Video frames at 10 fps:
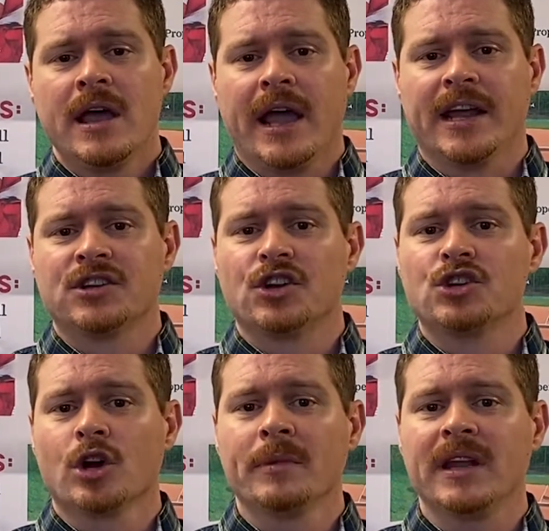and to
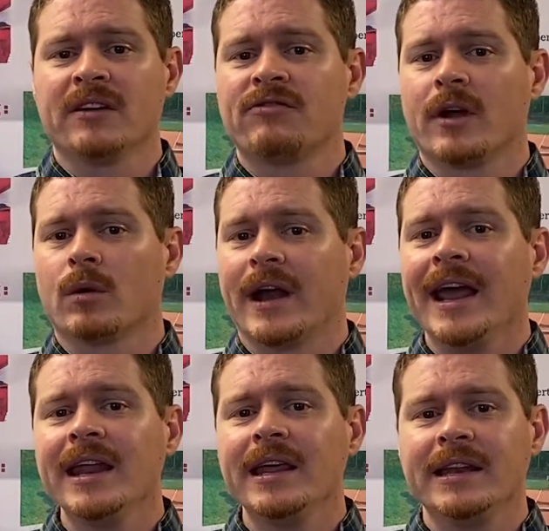determine if there were
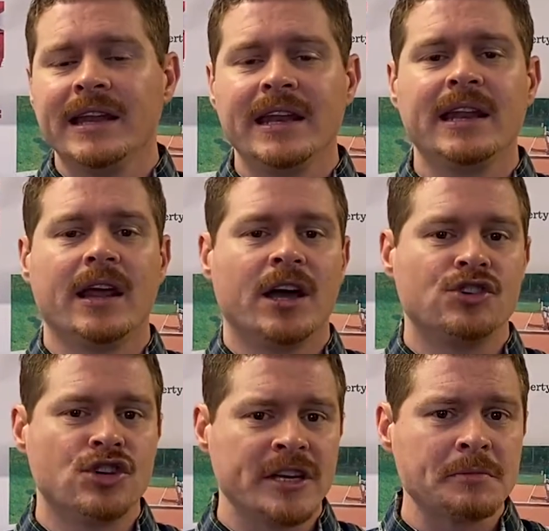any needed
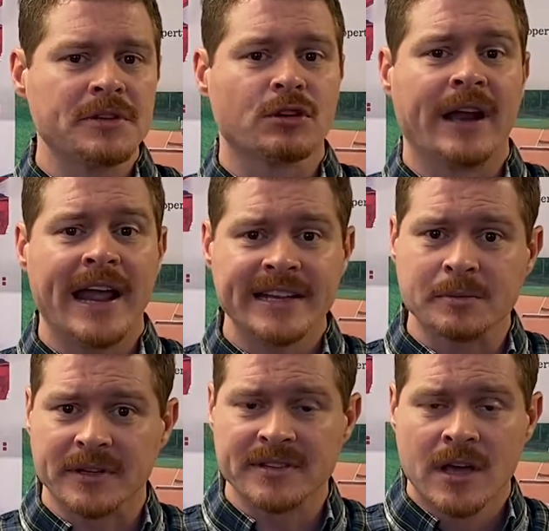adjustments or
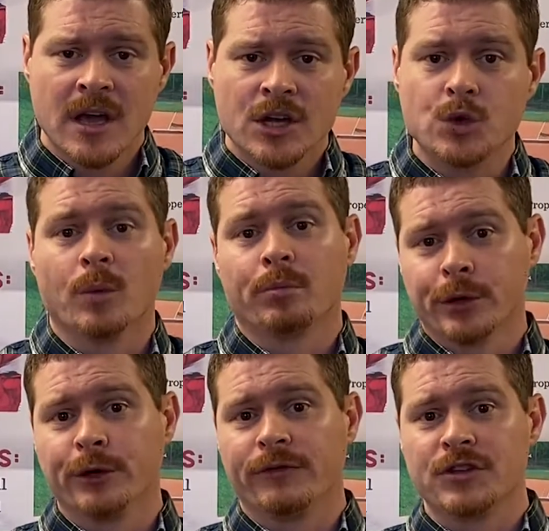enhancements to
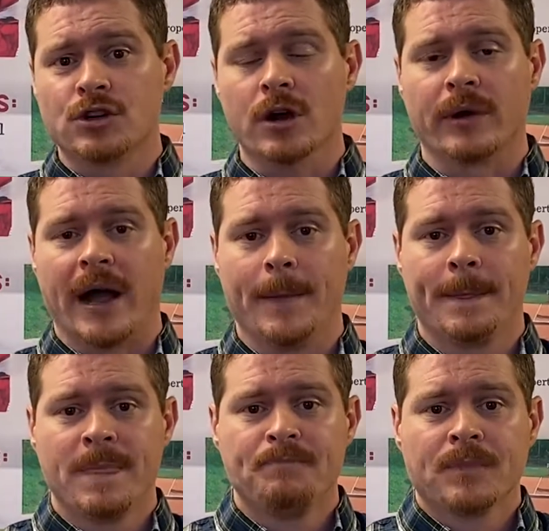improve the truck route.
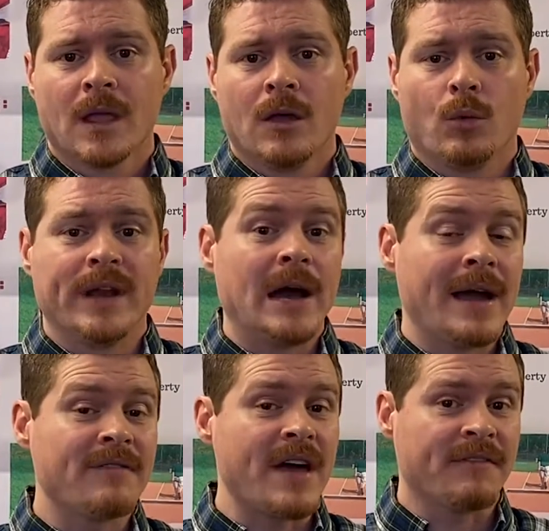We now
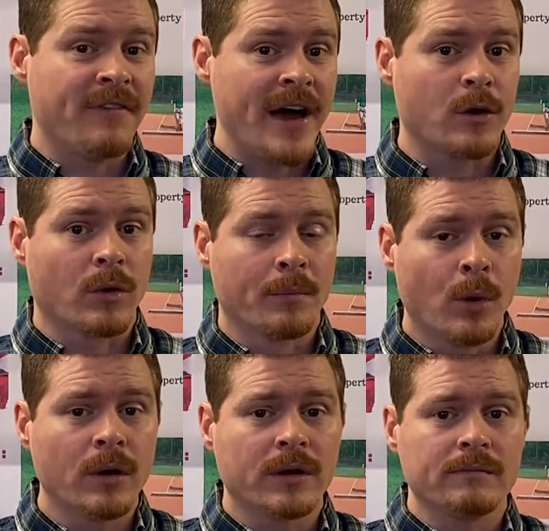have that final
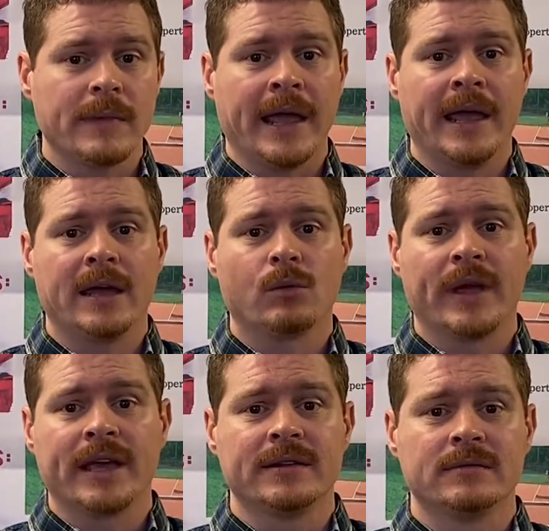report, and we
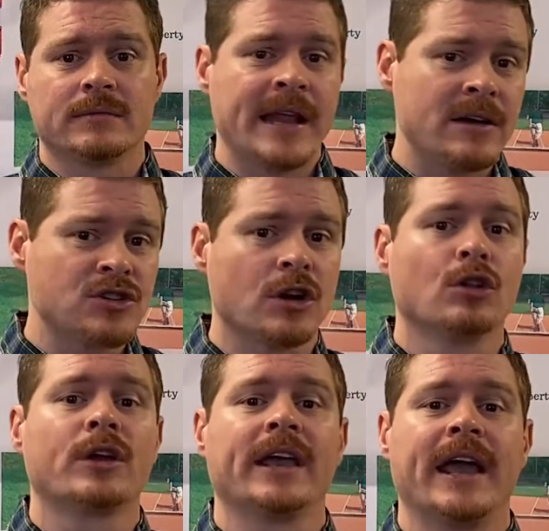can now start
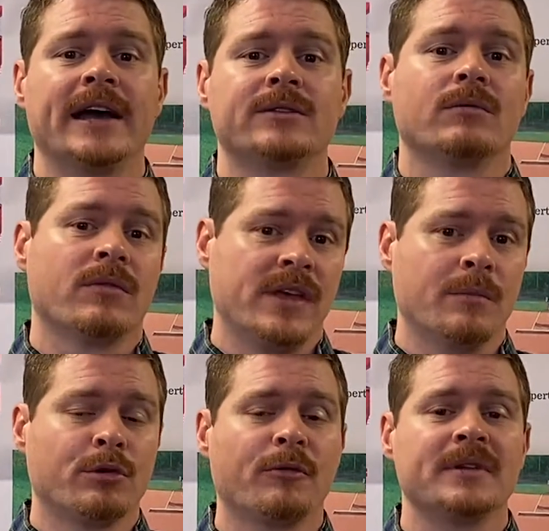looking at the
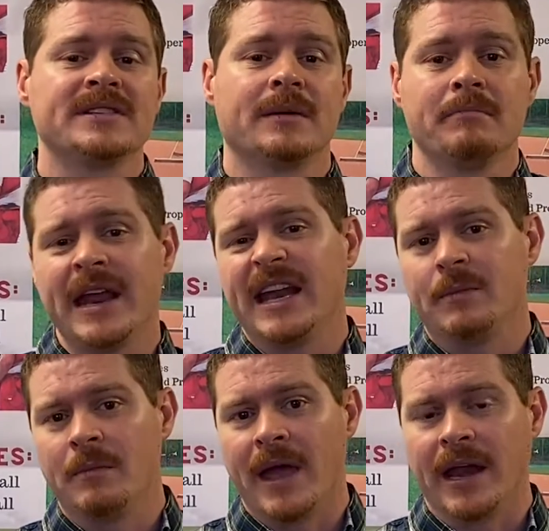improvements that may need to
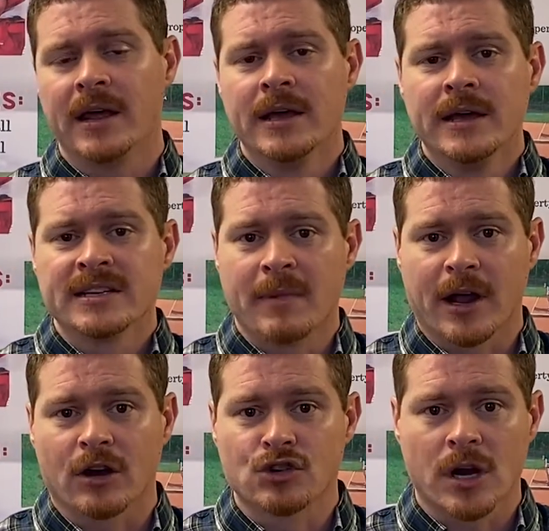be made to make
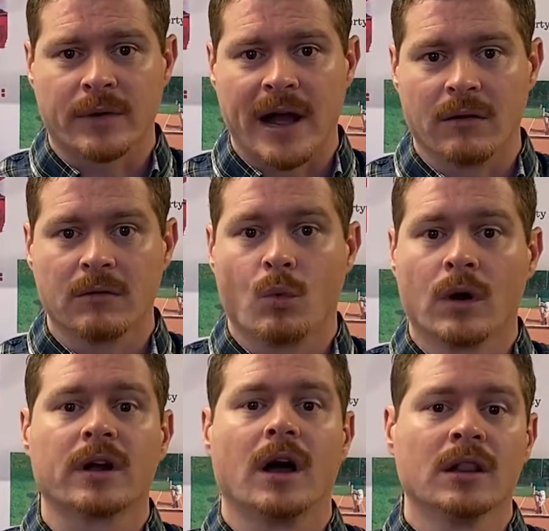our truck route
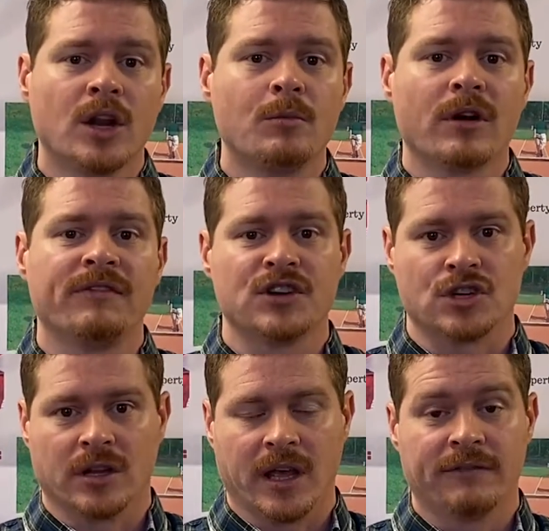work a little more
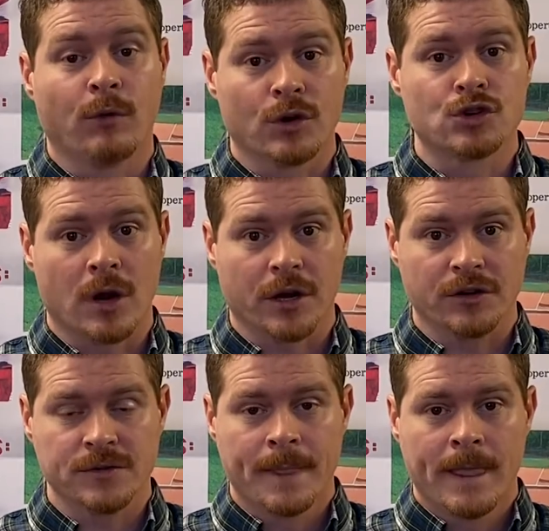efficiently for truckers.